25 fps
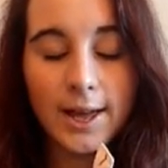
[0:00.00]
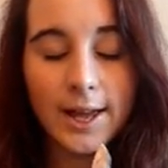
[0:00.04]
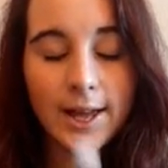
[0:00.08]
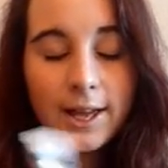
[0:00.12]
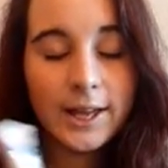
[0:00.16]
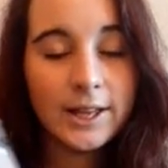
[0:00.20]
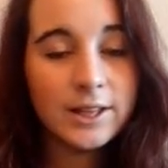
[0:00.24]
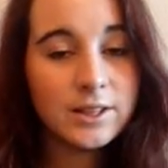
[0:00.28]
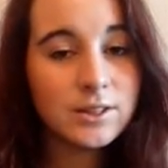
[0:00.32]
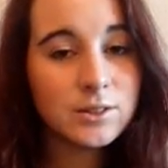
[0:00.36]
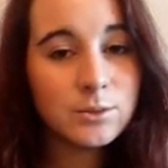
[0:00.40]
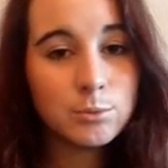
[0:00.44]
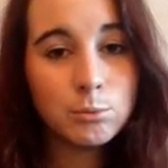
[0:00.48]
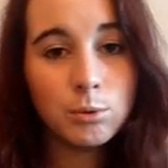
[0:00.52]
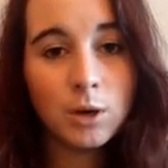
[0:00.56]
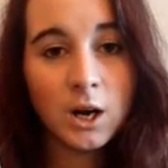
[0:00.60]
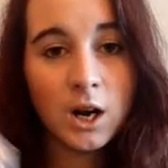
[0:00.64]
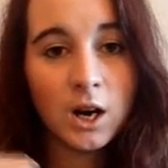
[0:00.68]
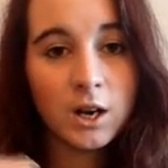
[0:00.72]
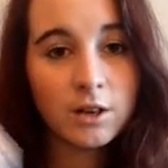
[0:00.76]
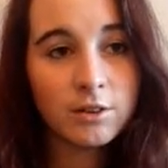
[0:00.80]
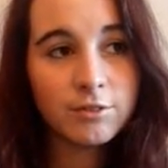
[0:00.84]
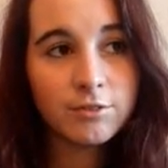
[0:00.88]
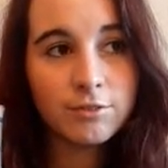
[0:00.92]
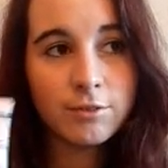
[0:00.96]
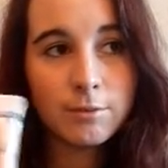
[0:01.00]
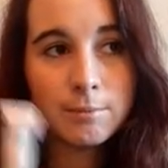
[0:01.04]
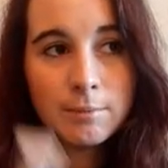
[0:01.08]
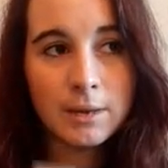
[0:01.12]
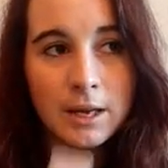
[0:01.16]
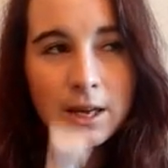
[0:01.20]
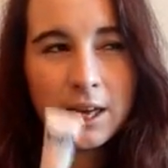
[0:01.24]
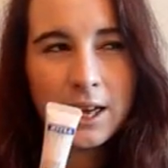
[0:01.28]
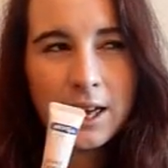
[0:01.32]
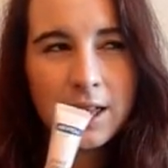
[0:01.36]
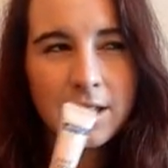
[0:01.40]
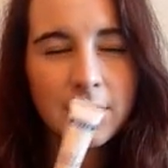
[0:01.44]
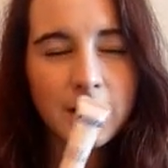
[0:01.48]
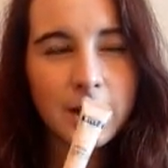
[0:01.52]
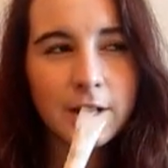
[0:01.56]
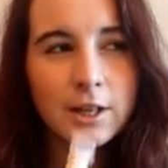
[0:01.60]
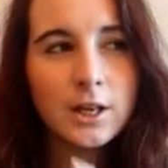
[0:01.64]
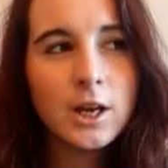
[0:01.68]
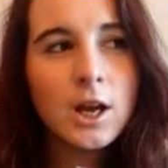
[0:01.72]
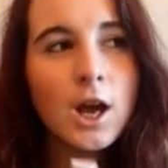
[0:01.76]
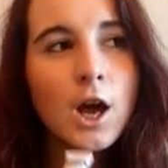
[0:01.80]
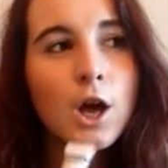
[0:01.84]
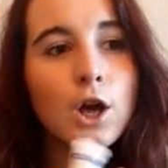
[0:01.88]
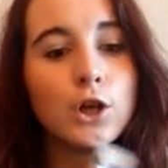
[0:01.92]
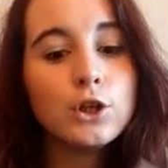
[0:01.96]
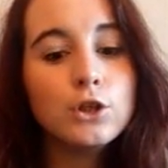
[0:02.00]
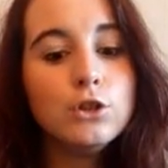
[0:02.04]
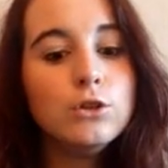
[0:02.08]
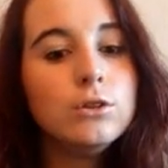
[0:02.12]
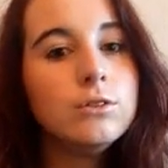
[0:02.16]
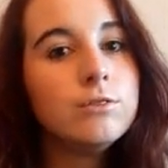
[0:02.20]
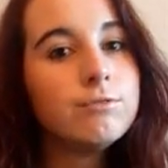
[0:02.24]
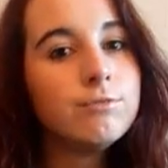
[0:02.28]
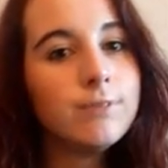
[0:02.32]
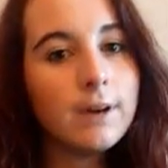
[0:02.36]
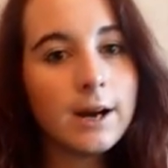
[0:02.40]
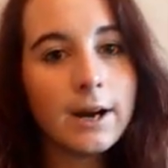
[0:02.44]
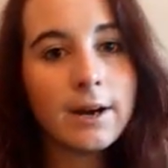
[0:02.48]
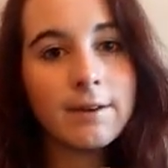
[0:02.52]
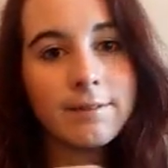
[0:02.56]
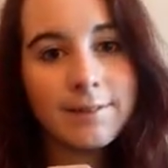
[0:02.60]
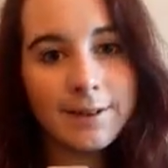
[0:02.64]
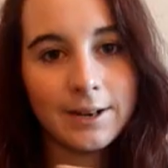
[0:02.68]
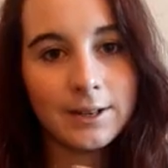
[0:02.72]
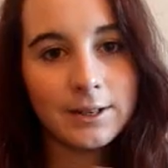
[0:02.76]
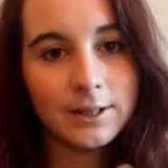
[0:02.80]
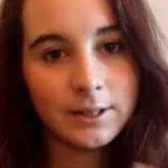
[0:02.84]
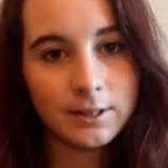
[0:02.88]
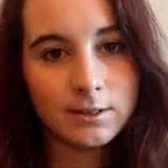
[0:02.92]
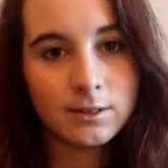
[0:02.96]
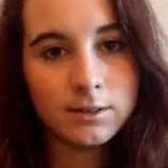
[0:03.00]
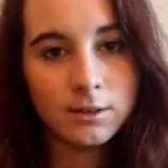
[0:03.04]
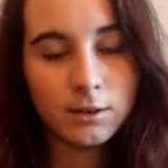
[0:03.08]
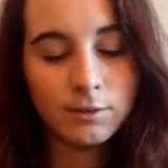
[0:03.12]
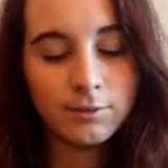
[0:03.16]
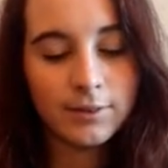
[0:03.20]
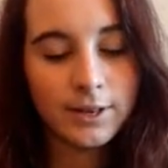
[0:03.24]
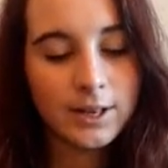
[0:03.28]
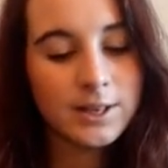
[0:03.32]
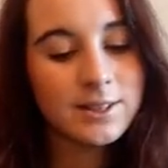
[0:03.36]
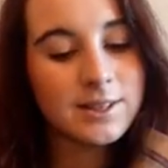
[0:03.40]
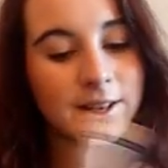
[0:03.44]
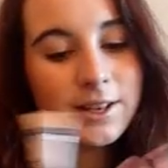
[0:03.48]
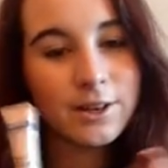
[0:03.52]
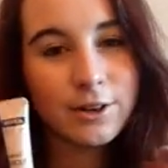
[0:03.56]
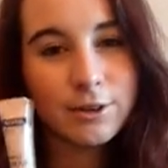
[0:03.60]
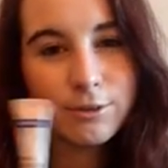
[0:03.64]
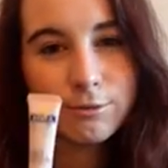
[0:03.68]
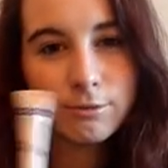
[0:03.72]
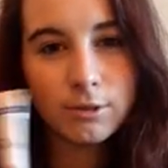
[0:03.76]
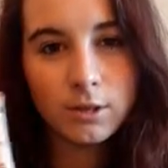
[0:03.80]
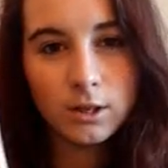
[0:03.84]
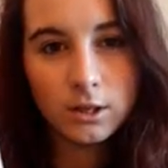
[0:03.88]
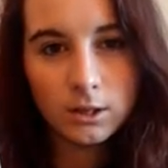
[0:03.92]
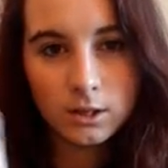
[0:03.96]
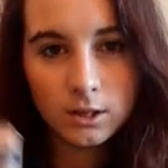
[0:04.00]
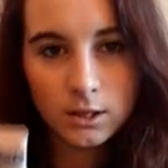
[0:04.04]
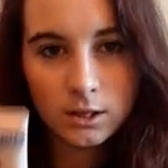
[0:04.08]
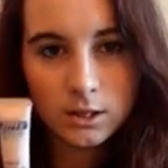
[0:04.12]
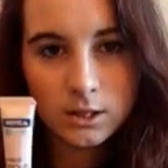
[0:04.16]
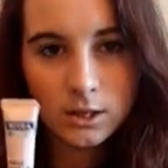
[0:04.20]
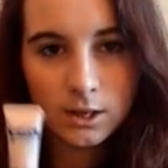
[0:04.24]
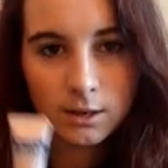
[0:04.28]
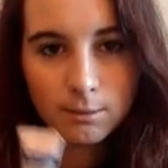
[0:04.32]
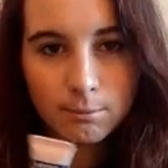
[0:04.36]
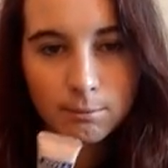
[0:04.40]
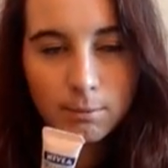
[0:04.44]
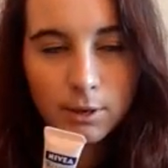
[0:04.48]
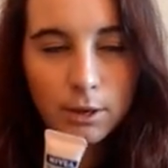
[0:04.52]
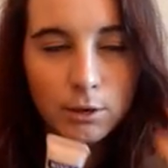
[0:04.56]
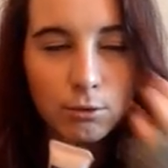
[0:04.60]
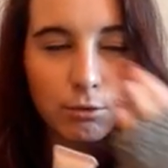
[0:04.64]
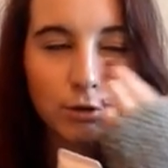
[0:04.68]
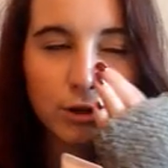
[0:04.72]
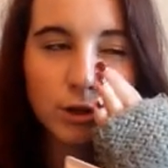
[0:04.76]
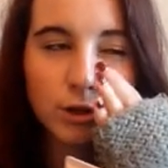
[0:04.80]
it's worked for me, and I use very, very little of it because I don't really need it, but